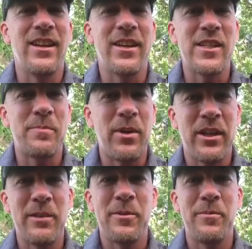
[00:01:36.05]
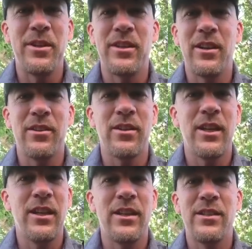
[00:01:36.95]
I expect him to be a
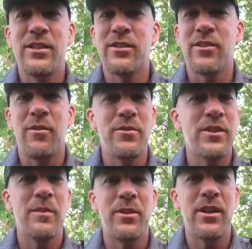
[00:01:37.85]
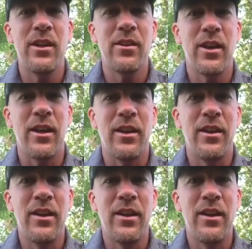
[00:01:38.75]
knucklehead, he's just always going to be a knucklehead.